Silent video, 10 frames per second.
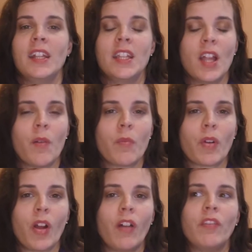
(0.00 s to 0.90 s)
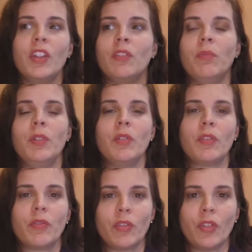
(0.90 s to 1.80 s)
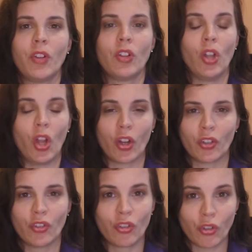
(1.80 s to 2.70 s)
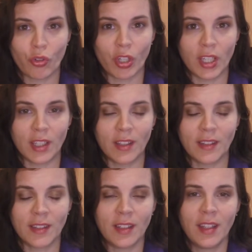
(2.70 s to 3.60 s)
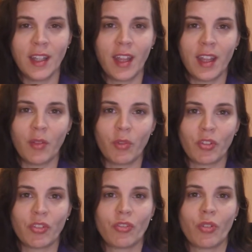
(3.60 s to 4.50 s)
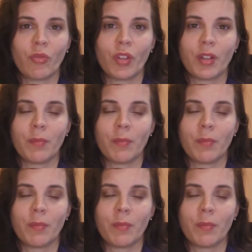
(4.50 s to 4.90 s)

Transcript: number of these beautiful large trees in which the children can